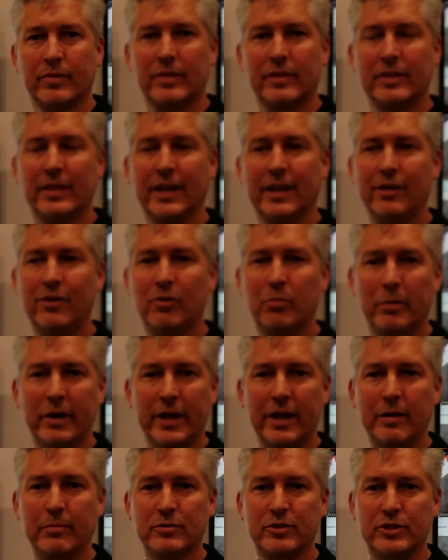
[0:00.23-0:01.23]
Hello, my
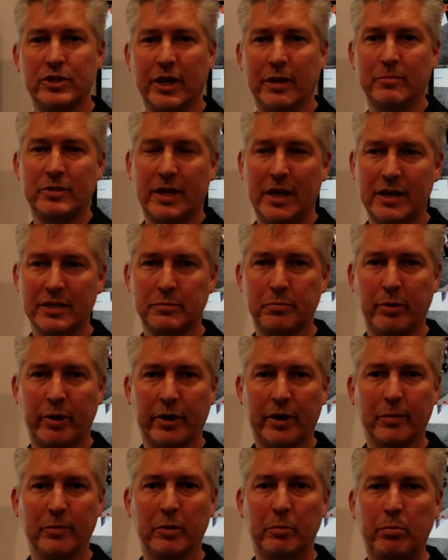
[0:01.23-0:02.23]
name is James Kasperek.
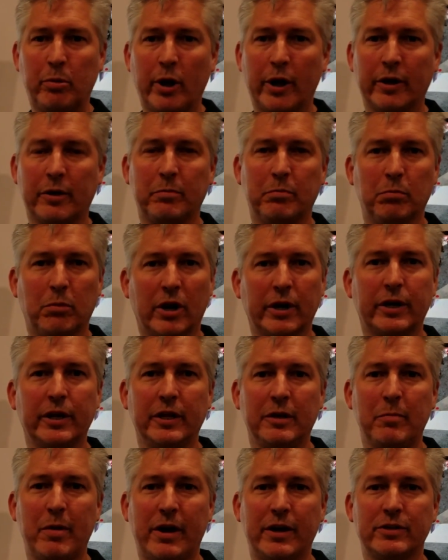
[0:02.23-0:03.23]
I'm the Product Marketing
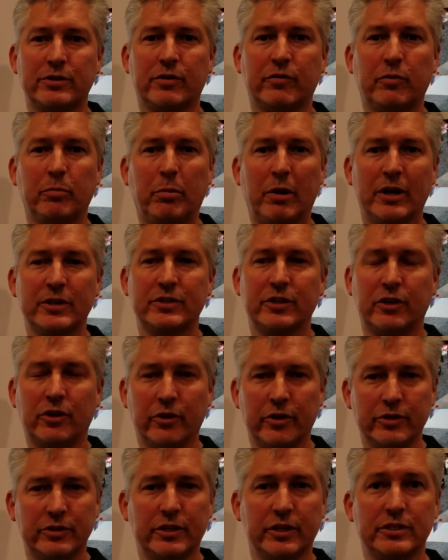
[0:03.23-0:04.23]
Manager for Bosch
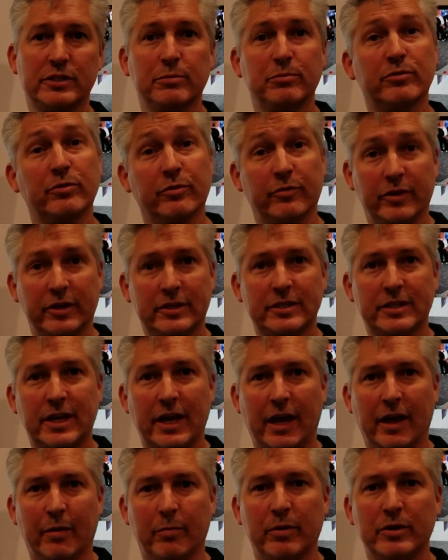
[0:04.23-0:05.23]
Security Systems for Fixed
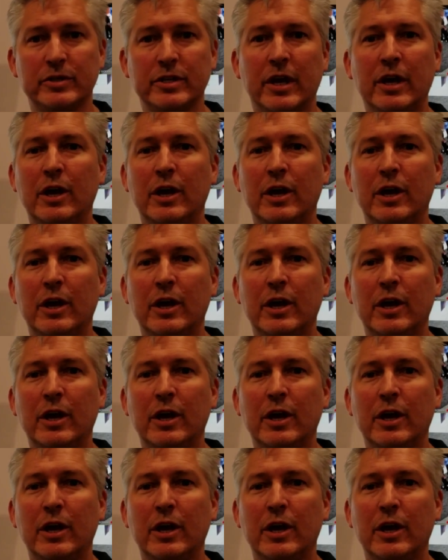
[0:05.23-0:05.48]
Cameras.